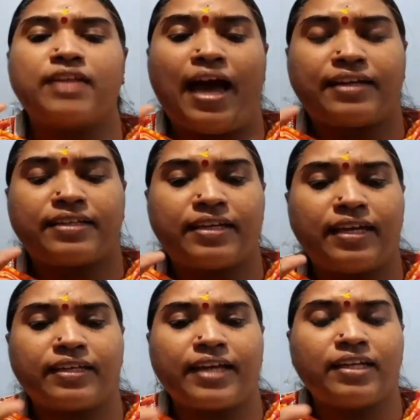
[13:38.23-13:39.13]
and
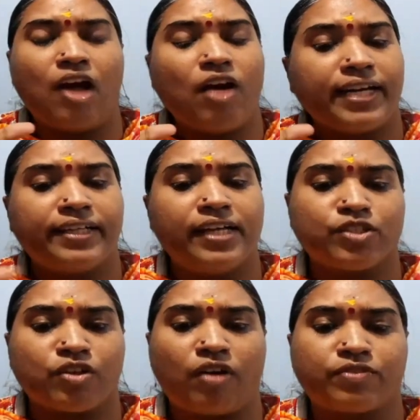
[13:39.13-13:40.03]
he cannot enter
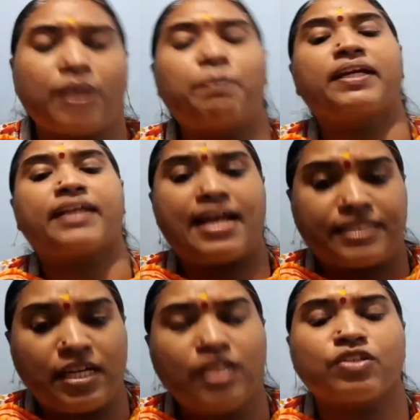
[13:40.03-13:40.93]
into contract, but he can
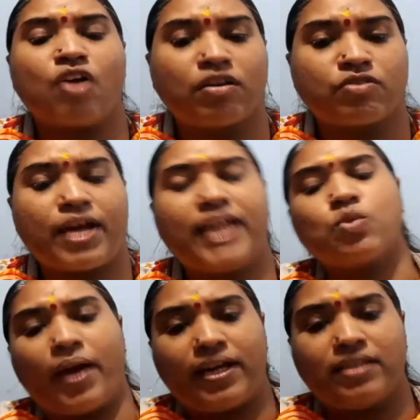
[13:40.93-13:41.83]
enter into
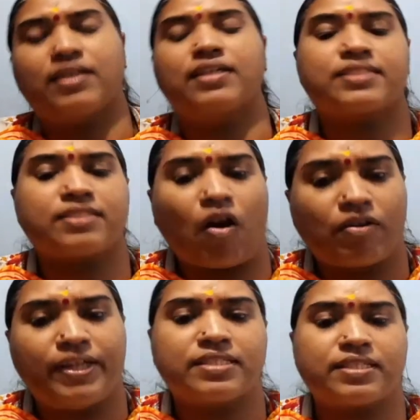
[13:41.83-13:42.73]
contract when
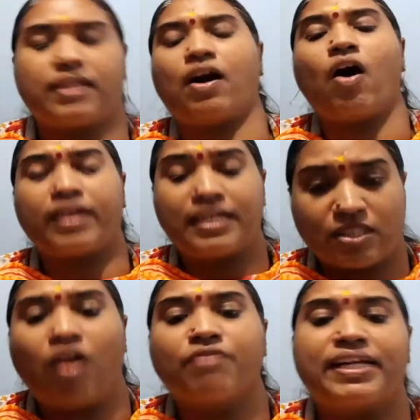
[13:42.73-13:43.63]
solvency or
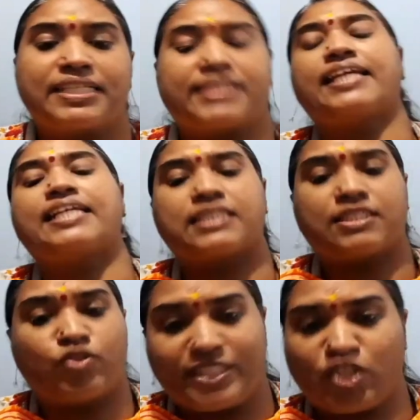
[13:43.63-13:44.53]
insolvency
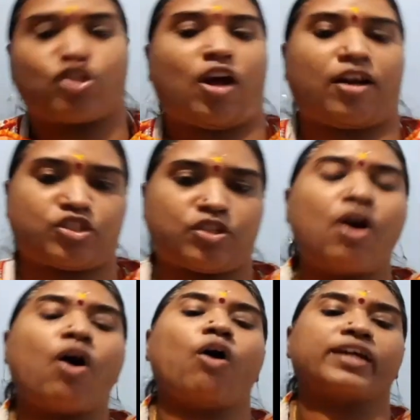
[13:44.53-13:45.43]
is discharged
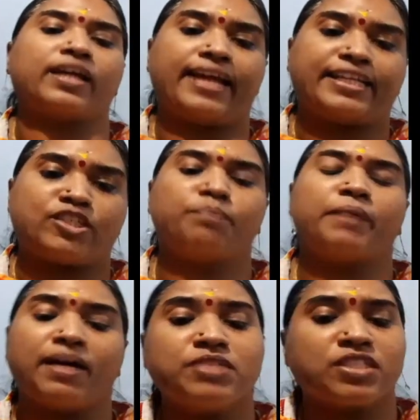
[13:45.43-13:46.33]
or he later
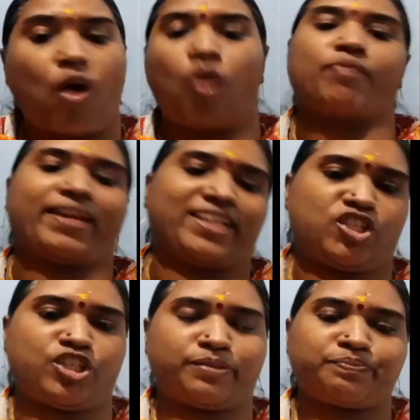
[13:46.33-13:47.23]
becomes solvent.
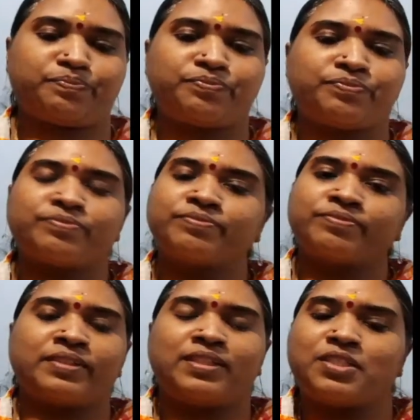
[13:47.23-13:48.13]

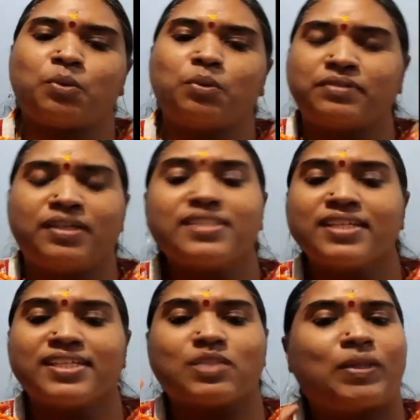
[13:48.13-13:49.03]
So this
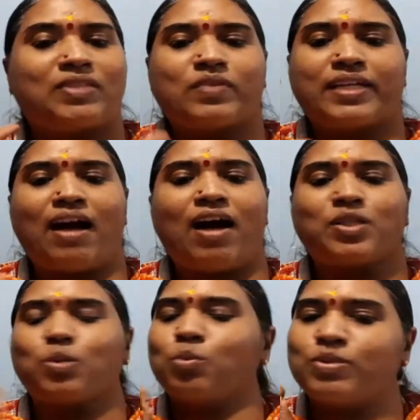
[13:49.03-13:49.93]
is with
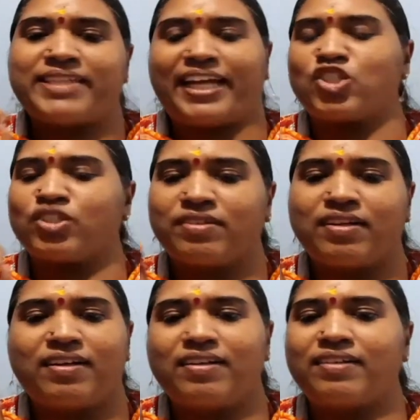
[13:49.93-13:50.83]
regard to section
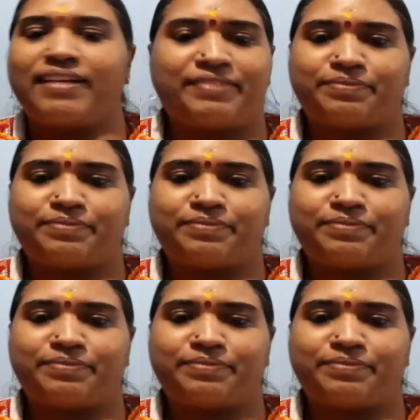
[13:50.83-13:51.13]
11.